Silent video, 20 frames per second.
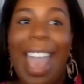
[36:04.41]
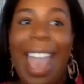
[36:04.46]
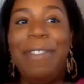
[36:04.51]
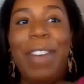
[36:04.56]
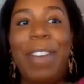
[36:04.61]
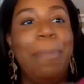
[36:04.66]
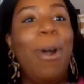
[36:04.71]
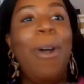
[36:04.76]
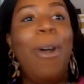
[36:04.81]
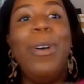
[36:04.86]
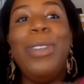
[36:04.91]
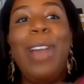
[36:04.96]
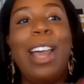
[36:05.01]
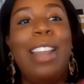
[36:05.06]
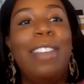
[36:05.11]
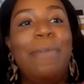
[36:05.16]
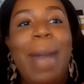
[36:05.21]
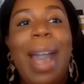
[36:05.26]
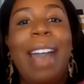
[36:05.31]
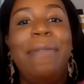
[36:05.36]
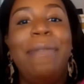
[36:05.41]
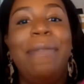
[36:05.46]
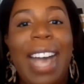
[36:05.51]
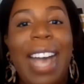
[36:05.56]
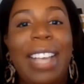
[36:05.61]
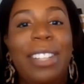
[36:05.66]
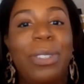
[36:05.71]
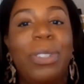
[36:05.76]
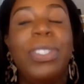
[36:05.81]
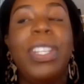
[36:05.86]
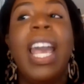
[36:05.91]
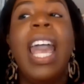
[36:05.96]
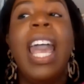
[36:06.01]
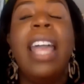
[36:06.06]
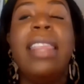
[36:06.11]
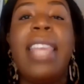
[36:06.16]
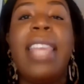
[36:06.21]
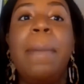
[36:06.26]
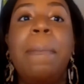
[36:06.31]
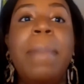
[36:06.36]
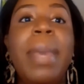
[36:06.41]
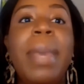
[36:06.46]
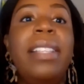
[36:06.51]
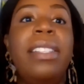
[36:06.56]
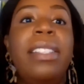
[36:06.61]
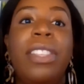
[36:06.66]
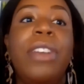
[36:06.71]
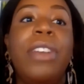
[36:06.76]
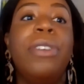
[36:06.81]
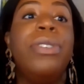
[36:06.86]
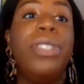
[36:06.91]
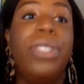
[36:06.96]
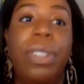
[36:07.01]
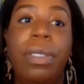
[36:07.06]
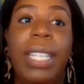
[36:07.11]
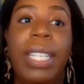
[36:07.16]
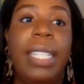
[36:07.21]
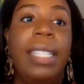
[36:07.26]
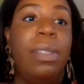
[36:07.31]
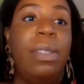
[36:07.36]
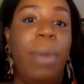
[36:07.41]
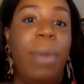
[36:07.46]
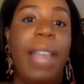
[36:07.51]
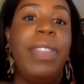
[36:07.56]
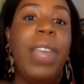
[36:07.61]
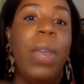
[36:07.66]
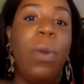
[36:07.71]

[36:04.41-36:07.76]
If I polled all of my advisors, they miss their students, right?